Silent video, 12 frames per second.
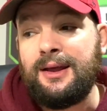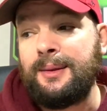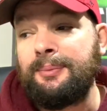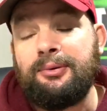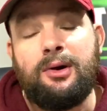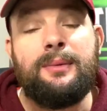The
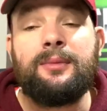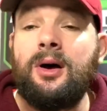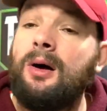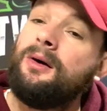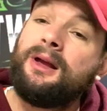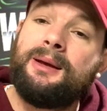prime
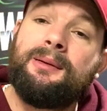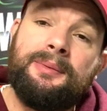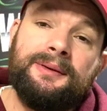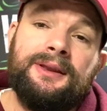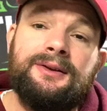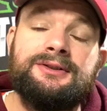can't come up
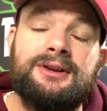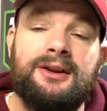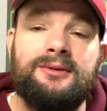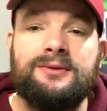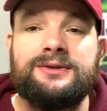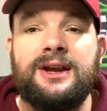in those
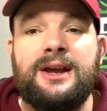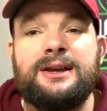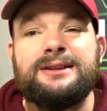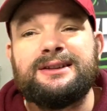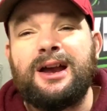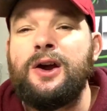tunnels.
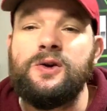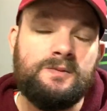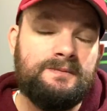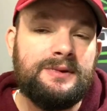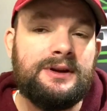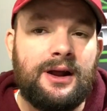So,
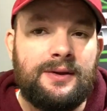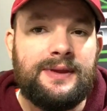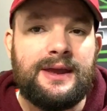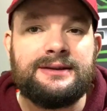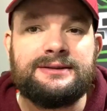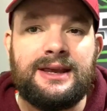you know,
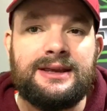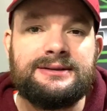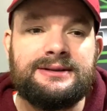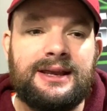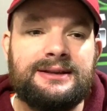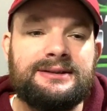
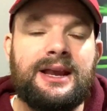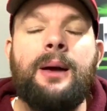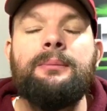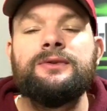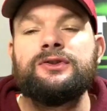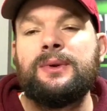there's
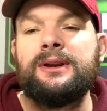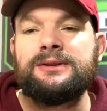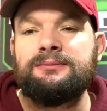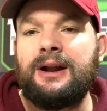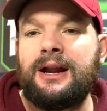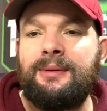some swings
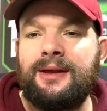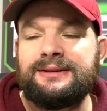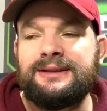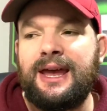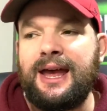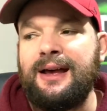and roundabouts
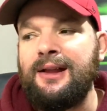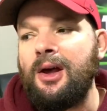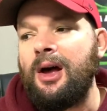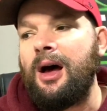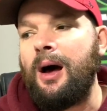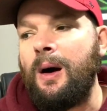there.
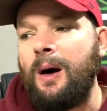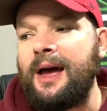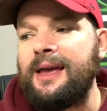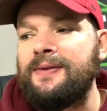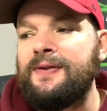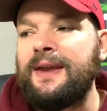
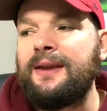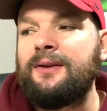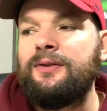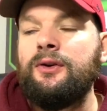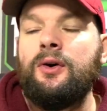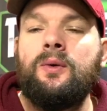I
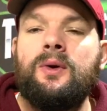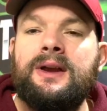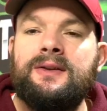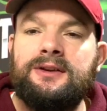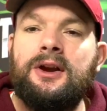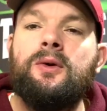think that
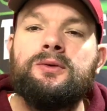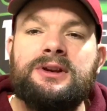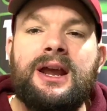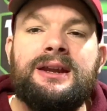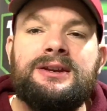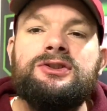in the old
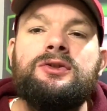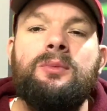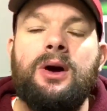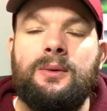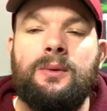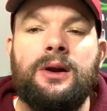days, you
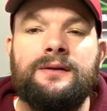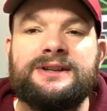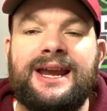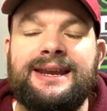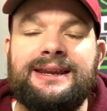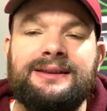might well have
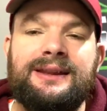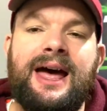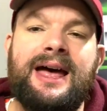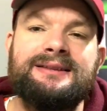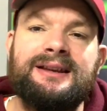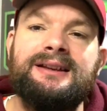taken that
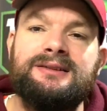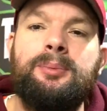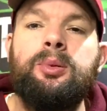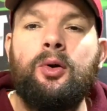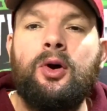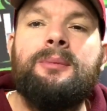as a
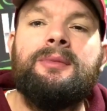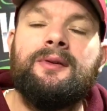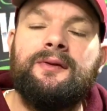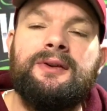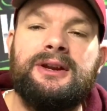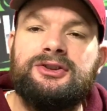deployment
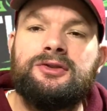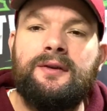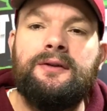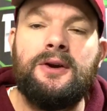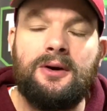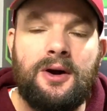feature
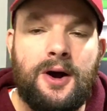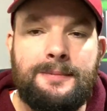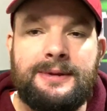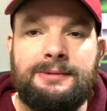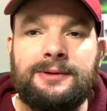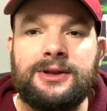for your
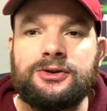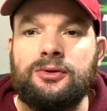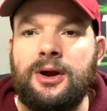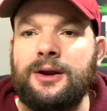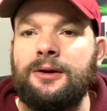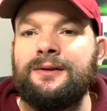army with the
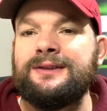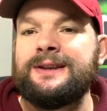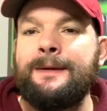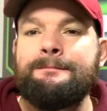Trygons.